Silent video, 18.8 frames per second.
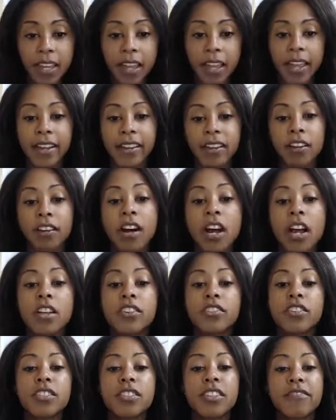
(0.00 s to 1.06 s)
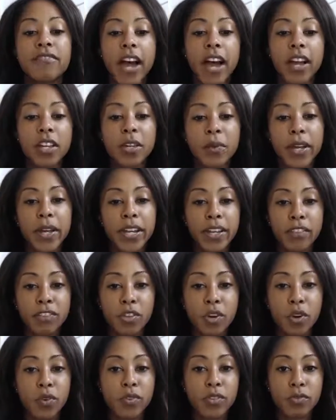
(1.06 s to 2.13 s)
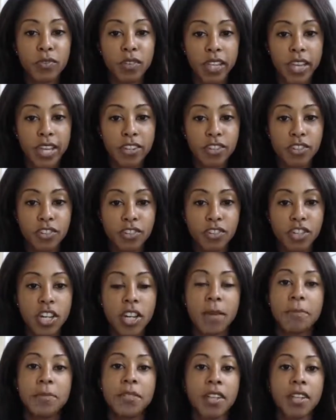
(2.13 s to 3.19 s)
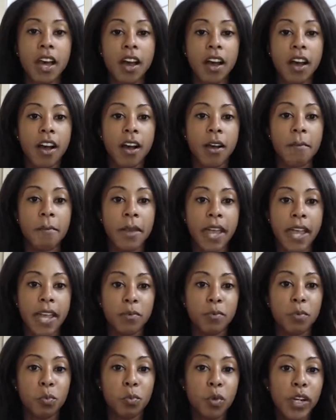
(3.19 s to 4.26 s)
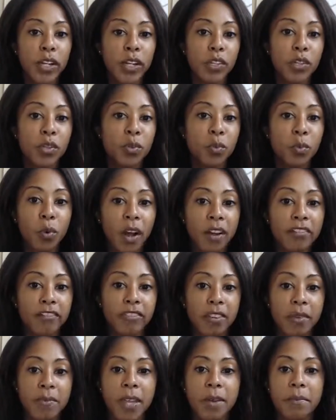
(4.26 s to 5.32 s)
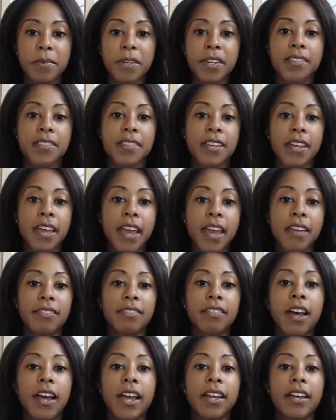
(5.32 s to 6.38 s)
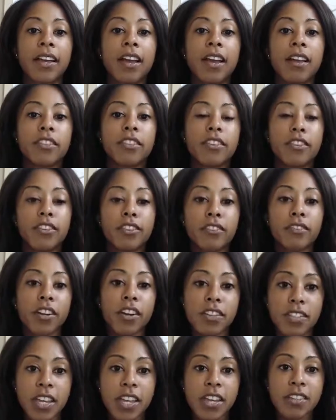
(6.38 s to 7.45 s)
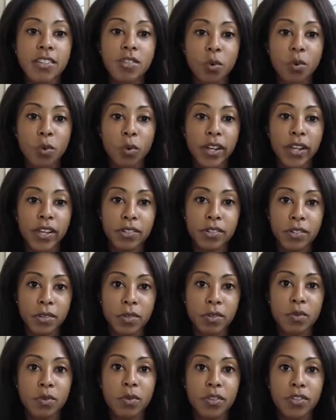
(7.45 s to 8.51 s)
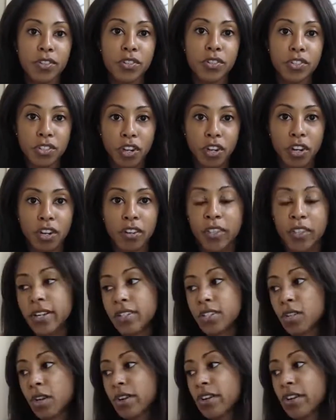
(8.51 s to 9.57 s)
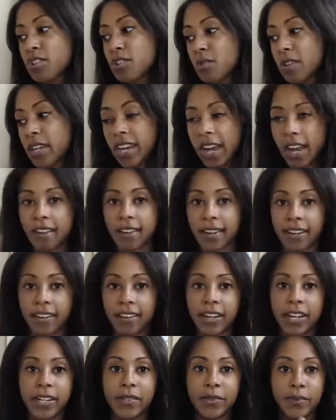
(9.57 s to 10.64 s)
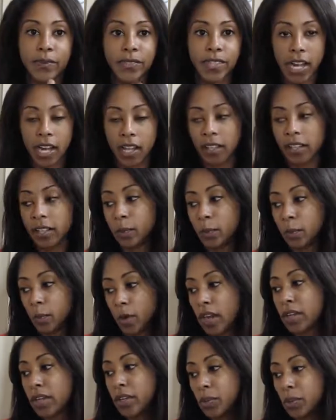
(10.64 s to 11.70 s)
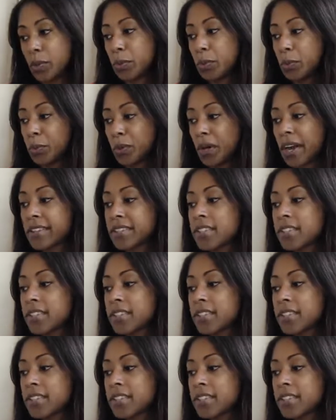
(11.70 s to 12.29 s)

hey girl, just evaluating those relationships and what you want from them. Because again, like the universe is going to serve you as long as you get out here and you tell it what you want.